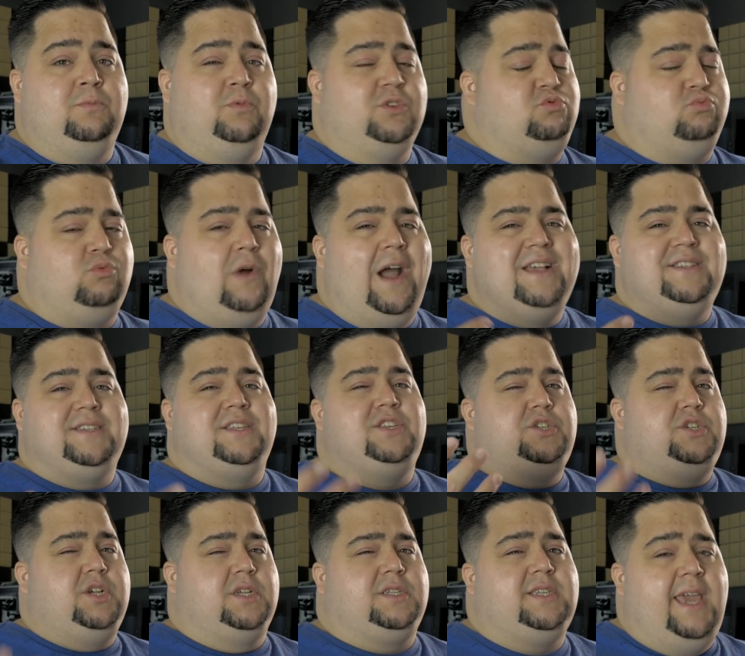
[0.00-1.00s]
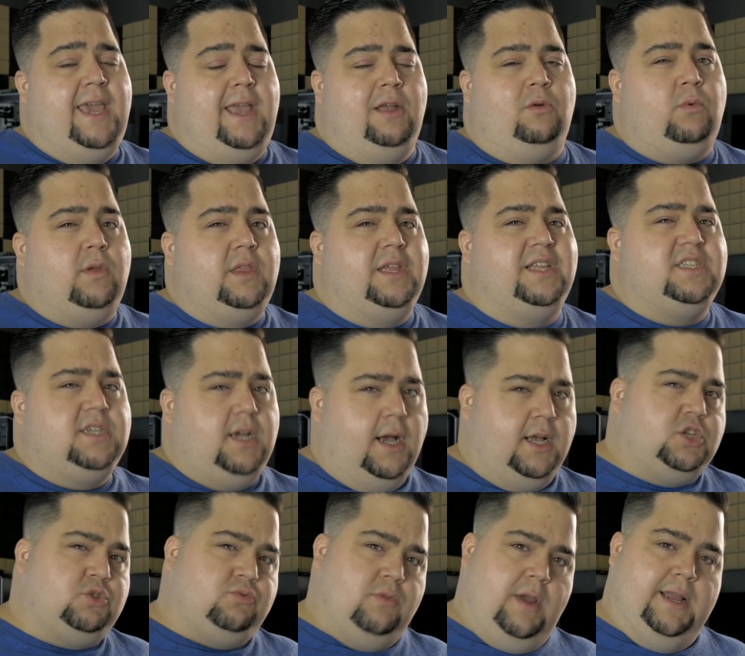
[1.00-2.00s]
which Ryzen just can't really
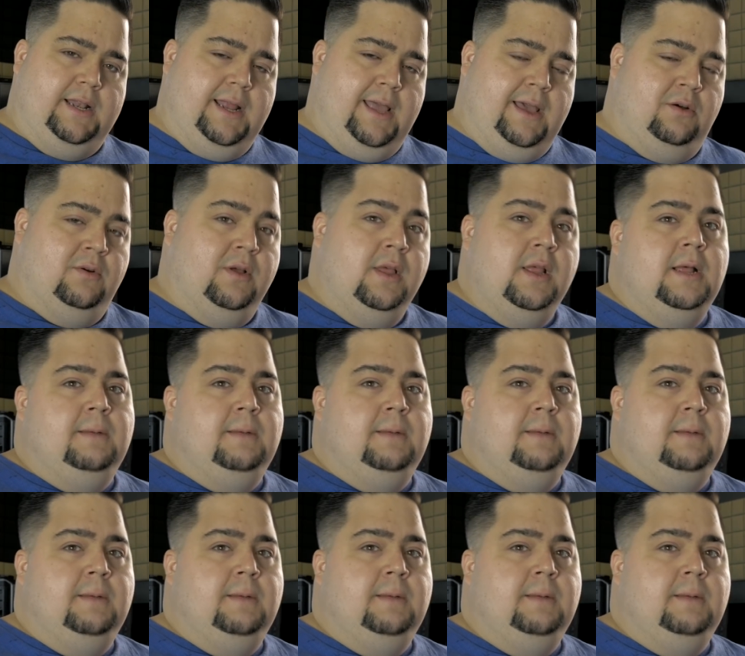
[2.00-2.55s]
touch right now.